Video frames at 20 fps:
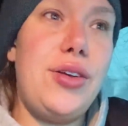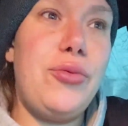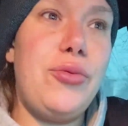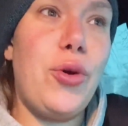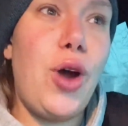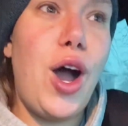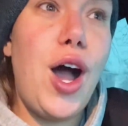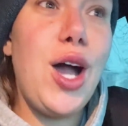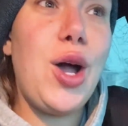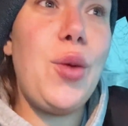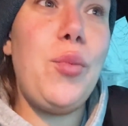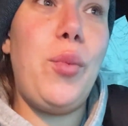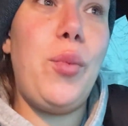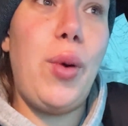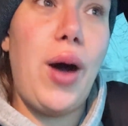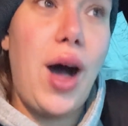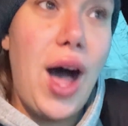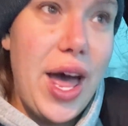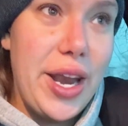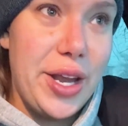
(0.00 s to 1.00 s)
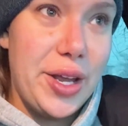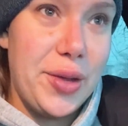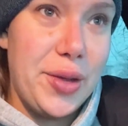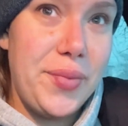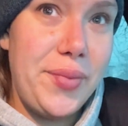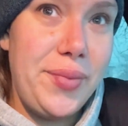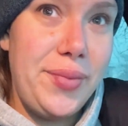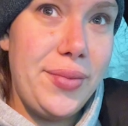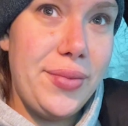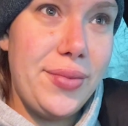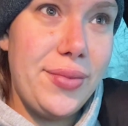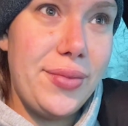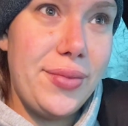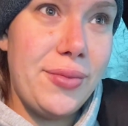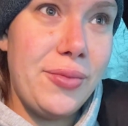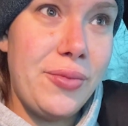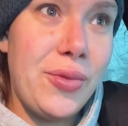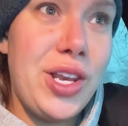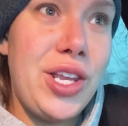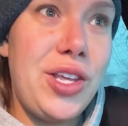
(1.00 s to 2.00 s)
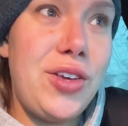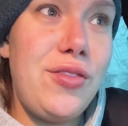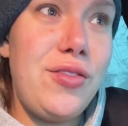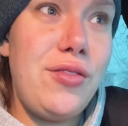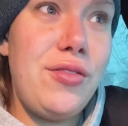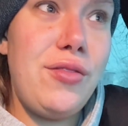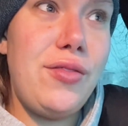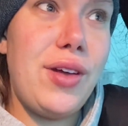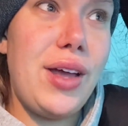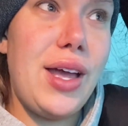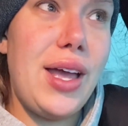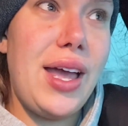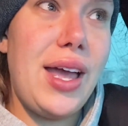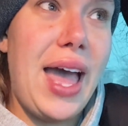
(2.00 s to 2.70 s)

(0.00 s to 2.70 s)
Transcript: rock bottom when you've